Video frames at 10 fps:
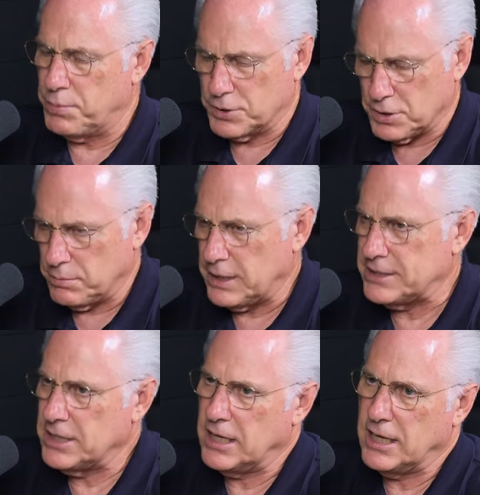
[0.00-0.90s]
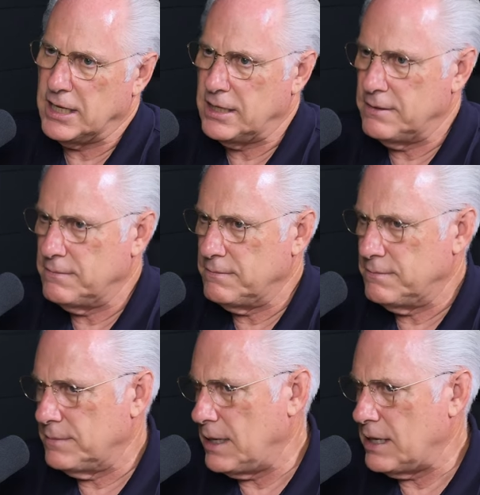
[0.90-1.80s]
personal blessing
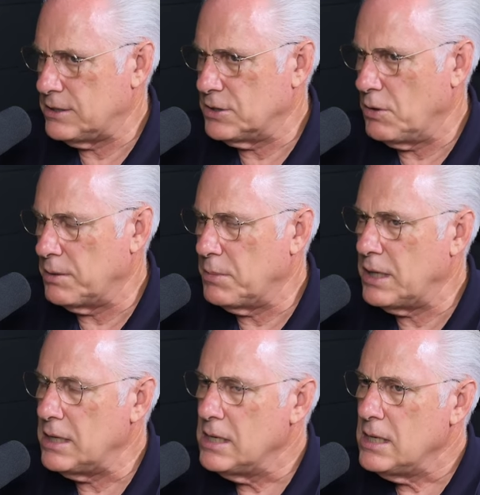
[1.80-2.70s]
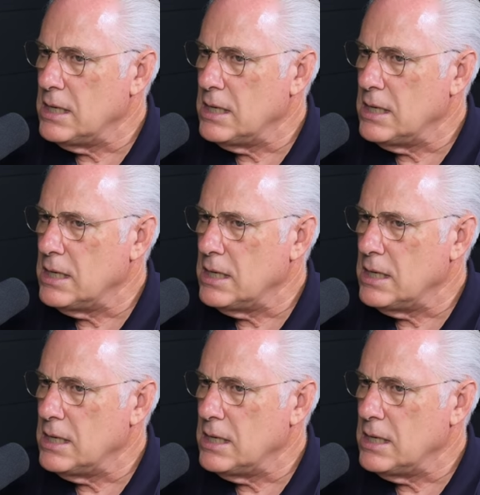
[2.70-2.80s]
and and so on, but